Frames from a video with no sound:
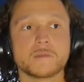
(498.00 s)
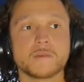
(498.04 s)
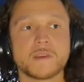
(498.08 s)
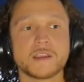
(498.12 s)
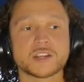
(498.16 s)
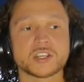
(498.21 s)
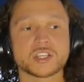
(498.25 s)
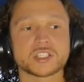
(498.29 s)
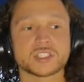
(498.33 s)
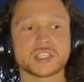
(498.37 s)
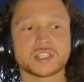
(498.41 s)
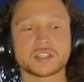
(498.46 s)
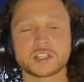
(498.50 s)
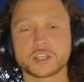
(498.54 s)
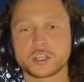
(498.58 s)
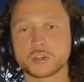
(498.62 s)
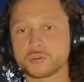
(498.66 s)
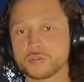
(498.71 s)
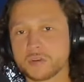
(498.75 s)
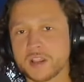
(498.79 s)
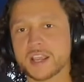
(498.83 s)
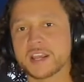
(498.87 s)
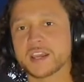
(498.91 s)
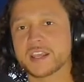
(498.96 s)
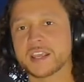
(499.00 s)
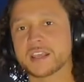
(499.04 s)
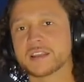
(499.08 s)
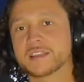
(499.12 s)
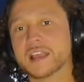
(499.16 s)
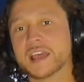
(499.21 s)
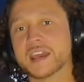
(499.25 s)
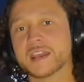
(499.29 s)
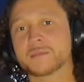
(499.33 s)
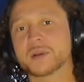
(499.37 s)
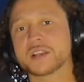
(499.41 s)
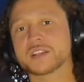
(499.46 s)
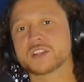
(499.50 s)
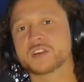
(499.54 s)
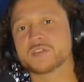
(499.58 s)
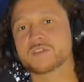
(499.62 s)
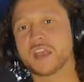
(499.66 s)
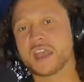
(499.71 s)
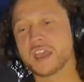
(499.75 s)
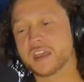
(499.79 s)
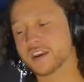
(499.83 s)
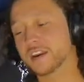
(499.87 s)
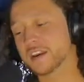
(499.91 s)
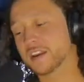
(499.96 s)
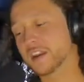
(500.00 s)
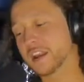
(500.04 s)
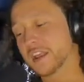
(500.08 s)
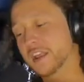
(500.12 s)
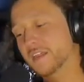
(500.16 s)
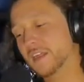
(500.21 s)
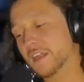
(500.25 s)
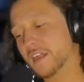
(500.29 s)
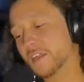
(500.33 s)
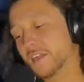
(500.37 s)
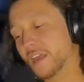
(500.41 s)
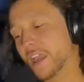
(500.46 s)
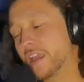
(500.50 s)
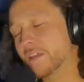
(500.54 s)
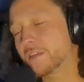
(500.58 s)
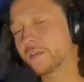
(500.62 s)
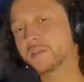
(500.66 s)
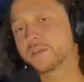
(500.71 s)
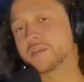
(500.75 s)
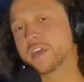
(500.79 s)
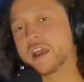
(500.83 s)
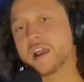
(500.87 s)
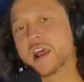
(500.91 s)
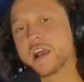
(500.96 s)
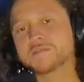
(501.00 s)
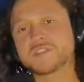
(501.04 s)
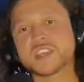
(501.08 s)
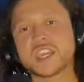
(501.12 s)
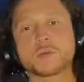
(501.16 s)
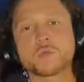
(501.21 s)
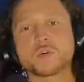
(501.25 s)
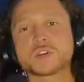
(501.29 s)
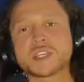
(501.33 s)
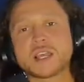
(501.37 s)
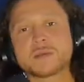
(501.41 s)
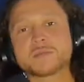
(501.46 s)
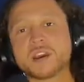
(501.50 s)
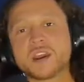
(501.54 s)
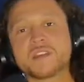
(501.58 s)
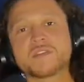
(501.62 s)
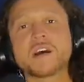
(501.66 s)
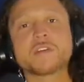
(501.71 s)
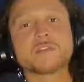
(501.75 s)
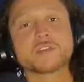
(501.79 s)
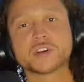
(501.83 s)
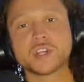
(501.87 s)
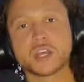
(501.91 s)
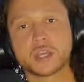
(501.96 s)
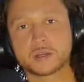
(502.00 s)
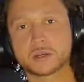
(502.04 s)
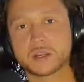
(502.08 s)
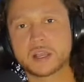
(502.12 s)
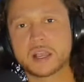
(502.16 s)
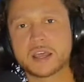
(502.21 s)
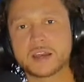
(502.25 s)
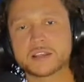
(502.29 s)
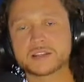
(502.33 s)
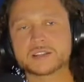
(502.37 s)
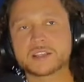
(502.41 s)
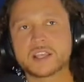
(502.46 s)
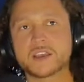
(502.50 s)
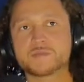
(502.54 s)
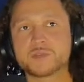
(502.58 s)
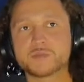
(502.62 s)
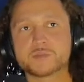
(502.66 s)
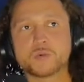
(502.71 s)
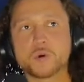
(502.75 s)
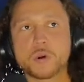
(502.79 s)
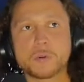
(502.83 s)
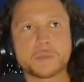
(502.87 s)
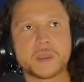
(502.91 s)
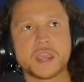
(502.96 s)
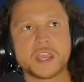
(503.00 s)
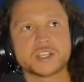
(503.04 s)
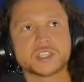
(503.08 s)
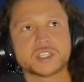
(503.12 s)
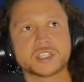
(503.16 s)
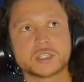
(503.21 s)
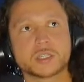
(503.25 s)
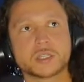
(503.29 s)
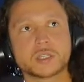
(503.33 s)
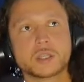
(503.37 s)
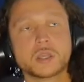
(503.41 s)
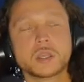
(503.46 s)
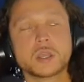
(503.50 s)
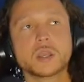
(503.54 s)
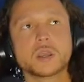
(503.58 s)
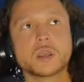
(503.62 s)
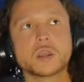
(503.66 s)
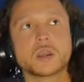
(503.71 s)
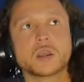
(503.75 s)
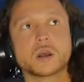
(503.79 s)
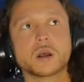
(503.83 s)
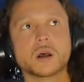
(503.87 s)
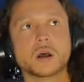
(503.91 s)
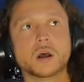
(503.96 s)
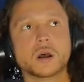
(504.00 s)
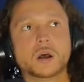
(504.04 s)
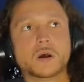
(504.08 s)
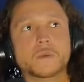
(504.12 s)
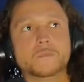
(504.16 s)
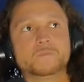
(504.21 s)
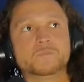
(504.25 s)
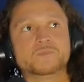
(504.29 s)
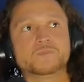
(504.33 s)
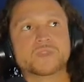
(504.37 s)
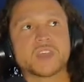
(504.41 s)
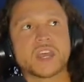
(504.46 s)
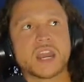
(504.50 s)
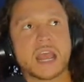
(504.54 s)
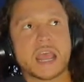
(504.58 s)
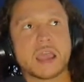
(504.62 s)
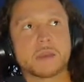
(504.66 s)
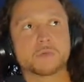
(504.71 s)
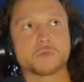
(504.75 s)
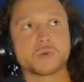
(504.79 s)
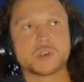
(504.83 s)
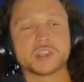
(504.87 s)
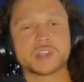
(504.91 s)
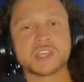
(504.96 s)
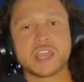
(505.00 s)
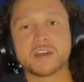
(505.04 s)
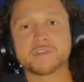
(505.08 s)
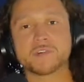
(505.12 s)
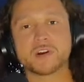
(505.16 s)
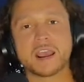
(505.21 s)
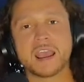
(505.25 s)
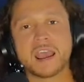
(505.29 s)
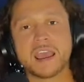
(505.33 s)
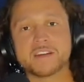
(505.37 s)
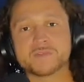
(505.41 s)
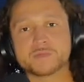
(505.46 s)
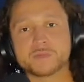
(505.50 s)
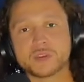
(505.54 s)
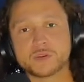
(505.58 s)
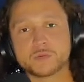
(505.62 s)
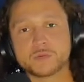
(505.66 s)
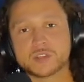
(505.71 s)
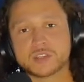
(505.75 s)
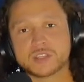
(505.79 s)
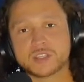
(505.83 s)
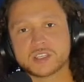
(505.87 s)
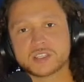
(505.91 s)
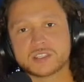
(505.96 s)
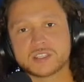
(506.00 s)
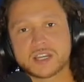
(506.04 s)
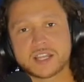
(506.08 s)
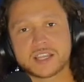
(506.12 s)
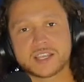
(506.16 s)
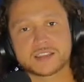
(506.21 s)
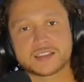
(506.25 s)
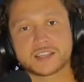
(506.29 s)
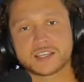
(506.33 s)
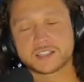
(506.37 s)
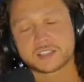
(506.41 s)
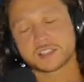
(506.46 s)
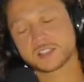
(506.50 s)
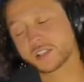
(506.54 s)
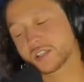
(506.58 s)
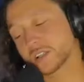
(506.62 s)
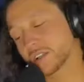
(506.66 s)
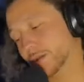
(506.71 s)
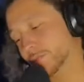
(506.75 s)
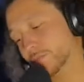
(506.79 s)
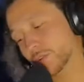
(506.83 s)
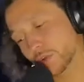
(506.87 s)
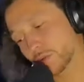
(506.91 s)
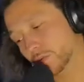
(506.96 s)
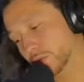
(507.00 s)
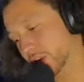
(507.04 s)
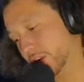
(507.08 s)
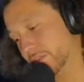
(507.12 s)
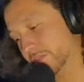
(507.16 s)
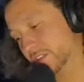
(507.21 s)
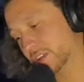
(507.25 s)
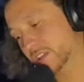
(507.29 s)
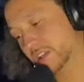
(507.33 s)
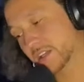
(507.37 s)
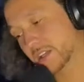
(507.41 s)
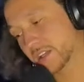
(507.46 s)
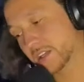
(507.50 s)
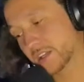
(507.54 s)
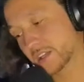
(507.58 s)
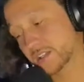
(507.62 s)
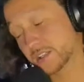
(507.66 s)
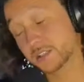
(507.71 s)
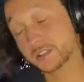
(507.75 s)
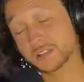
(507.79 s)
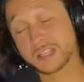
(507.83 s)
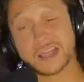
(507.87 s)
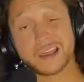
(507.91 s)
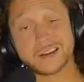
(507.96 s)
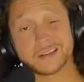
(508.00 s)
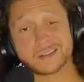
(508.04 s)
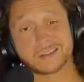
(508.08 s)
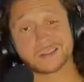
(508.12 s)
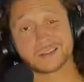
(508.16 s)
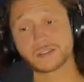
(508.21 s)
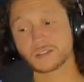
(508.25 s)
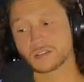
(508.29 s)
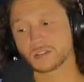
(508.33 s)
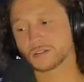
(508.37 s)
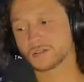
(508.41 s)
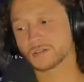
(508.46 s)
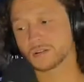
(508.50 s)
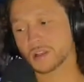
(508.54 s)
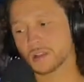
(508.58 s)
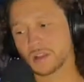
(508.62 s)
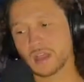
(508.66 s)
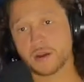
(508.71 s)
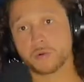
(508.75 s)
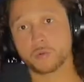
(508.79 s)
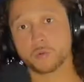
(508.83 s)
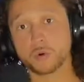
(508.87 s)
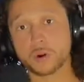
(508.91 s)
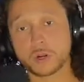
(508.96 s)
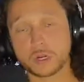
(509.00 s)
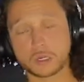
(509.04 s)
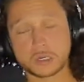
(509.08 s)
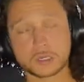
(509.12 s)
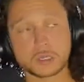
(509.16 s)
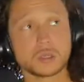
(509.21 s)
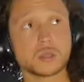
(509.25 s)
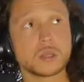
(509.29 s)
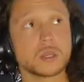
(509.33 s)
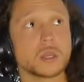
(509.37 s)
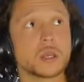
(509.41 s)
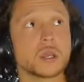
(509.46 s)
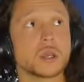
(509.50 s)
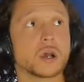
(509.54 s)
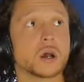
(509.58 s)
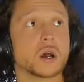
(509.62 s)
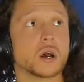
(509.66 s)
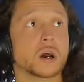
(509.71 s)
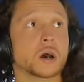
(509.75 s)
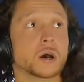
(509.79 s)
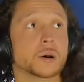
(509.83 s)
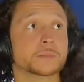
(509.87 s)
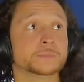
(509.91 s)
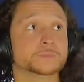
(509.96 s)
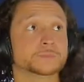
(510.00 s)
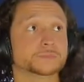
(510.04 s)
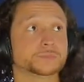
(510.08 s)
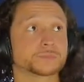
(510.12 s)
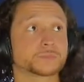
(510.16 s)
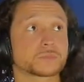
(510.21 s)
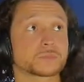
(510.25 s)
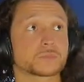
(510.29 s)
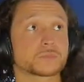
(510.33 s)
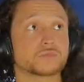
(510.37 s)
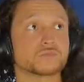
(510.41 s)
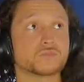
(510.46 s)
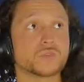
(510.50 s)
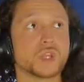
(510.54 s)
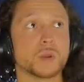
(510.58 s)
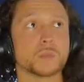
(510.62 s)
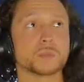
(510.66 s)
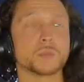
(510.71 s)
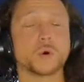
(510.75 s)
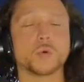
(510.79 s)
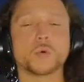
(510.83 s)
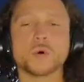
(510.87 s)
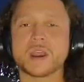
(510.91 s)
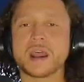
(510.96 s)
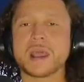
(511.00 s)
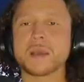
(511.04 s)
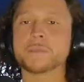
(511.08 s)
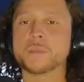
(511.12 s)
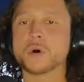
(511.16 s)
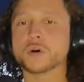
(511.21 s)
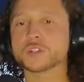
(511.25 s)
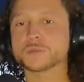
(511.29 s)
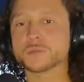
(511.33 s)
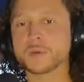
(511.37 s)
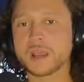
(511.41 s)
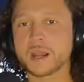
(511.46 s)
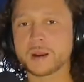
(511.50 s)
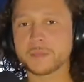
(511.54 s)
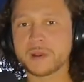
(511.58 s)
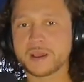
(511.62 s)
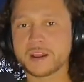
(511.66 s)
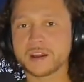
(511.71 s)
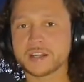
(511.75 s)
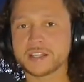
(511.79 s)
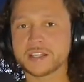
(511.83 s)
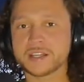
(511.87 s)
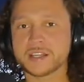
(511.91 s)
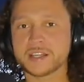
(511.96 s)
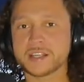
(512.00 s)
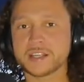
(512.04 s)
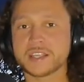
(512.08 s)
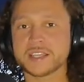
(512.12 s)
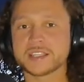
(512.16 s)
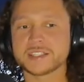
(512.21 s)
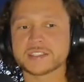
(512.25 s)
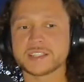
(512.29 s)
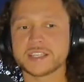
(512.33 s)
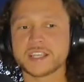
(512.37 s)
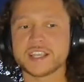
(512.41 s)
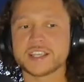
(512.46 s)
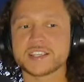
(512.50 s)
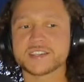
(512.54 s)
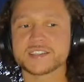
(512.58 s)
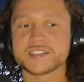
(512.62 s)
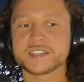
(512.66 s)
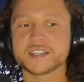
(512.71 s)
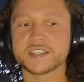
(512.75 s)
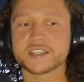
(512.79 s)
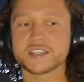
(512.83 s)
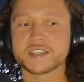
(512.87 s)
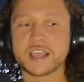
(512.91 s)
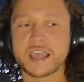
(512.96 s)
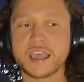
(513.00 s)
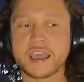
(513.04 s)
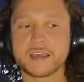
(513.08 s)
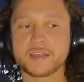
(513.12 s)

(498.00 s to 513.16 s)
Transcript: just into creating and letting myself edit it. And that I've taken more time than I've ever done. Honestly, I've been more patient than I really ever have been with this. And I think it's just because I'm doing everything, and it's just honestly just a lot of work. But what I'm most proud about it is the